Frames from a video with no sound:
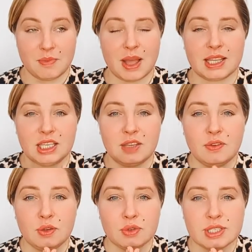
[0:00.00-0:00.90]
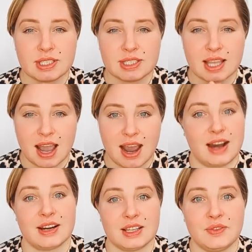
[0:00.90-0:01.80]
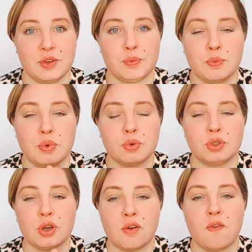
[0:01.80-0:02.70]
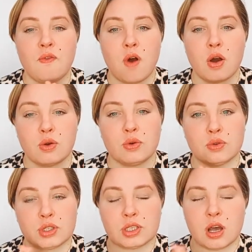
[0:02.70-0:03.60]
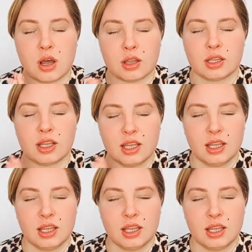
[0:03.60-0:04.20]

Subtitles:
But if you put your focus on